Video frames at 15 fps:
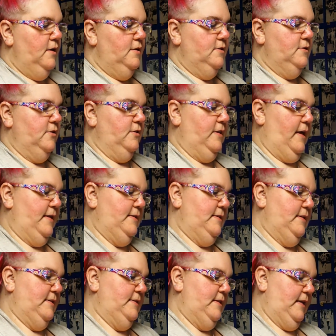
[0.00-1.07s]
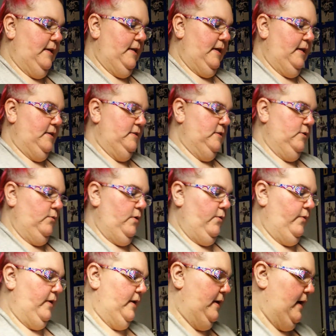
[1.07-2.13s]
So let's dig into what
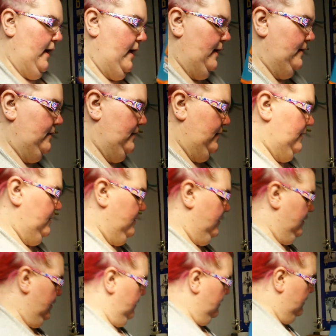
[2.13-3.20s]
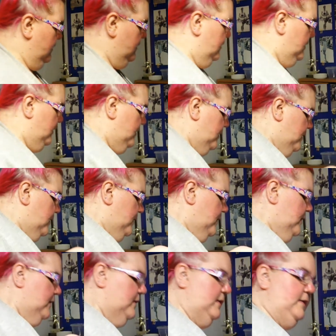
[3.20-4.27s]
we got here.
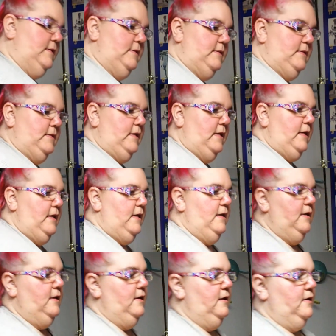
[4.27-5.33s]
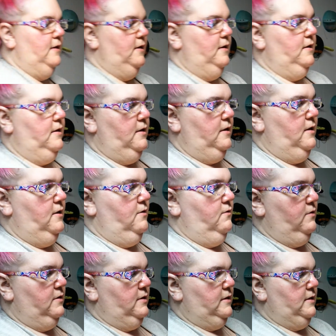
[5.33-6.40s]
Let's see
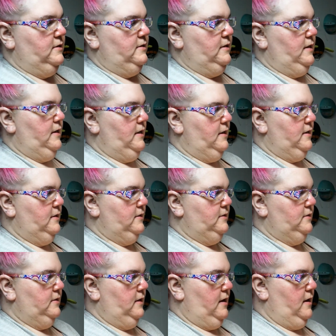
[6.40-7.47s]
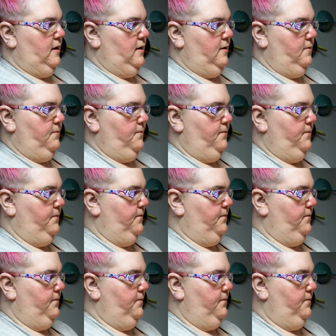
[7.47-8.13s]
what this is. Um,